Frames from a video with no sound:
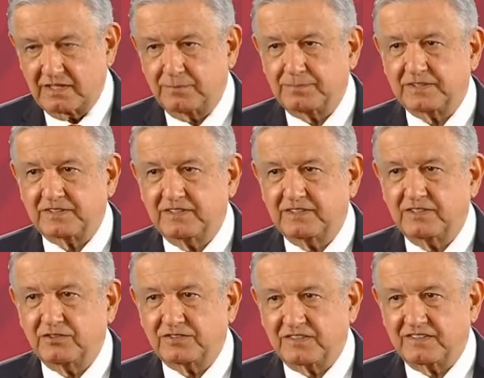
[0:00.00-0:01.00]
A partir de
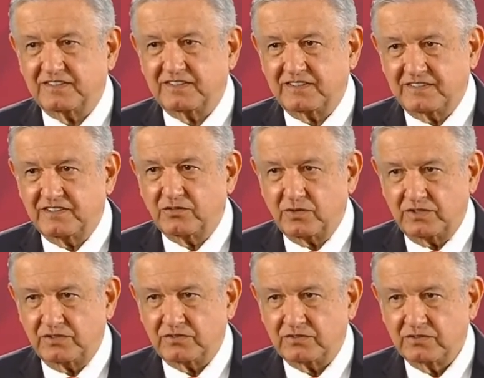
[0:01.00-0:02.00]
los 65 años.